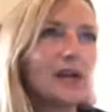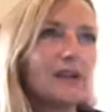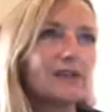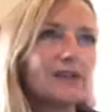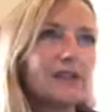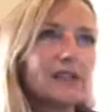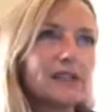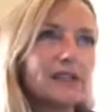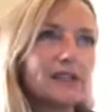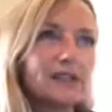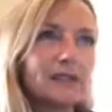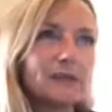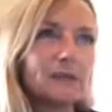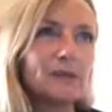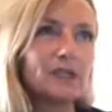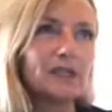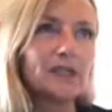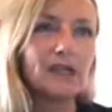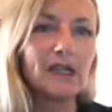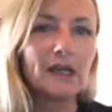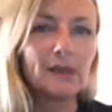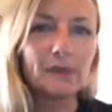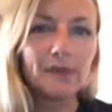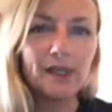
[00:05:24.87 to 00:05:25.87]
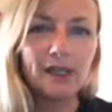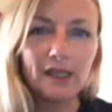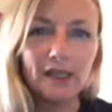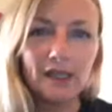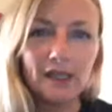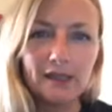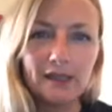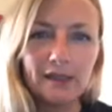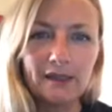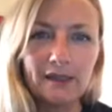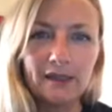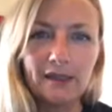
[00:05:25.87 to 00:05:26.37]
having someone come
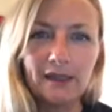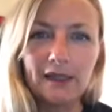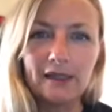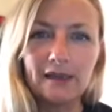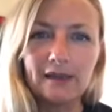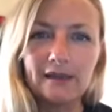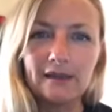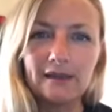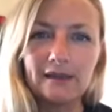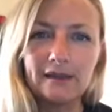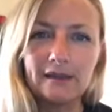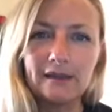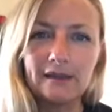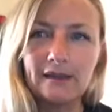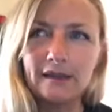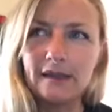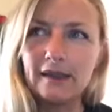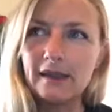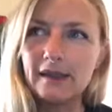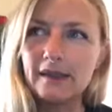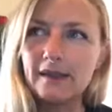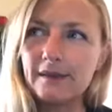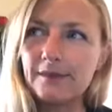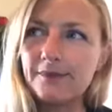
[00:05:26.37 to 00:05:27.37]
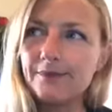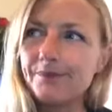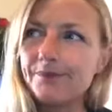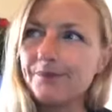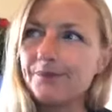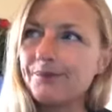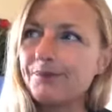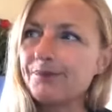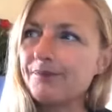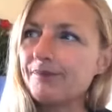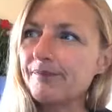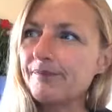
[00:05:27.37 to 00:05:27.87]
in and
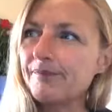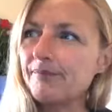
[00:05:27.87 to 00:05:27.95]
um,